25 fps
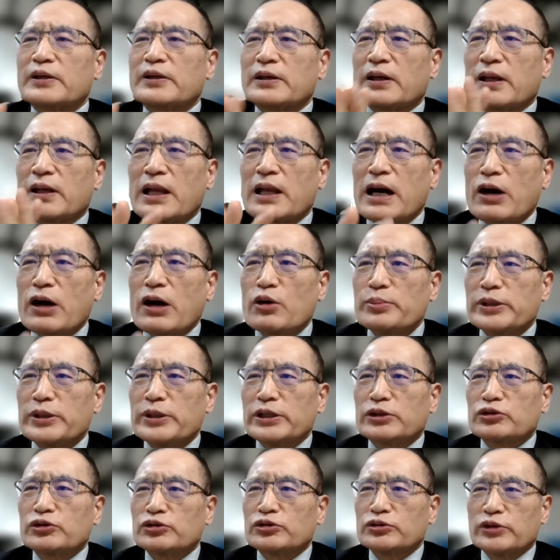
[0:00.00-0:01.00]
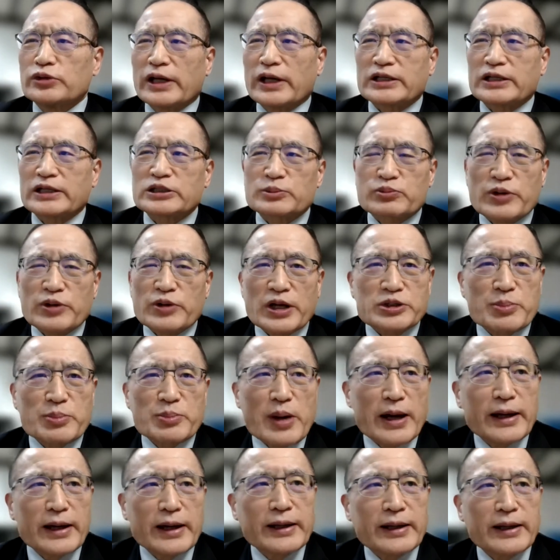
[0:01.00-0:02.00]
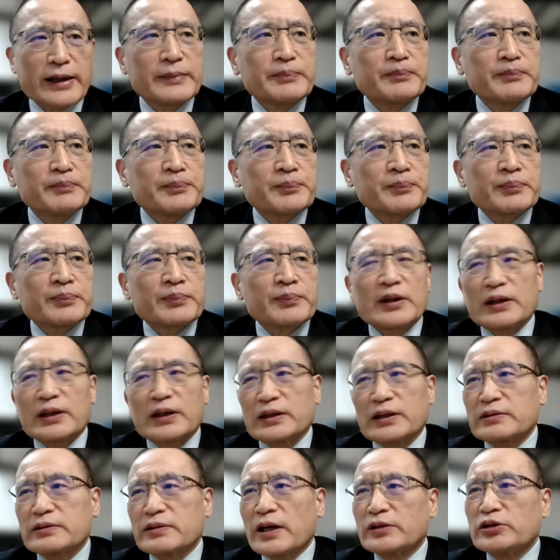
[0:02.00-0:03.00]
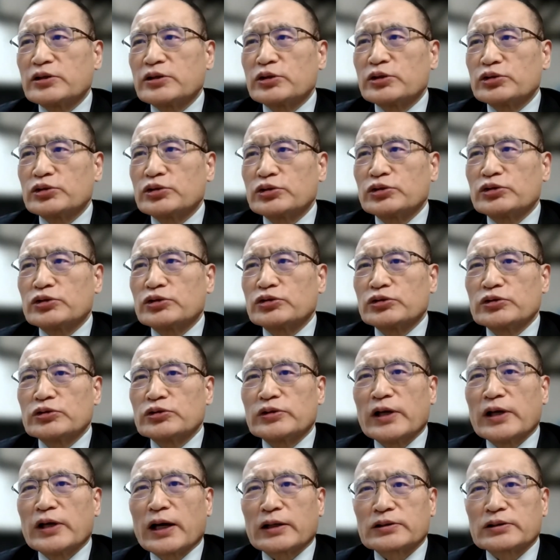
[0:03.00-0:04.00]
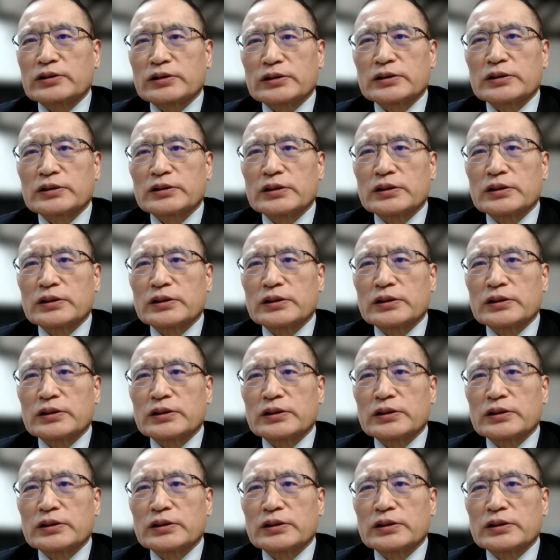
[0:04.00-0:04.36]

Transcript: allow me to express my gratitude to Dr.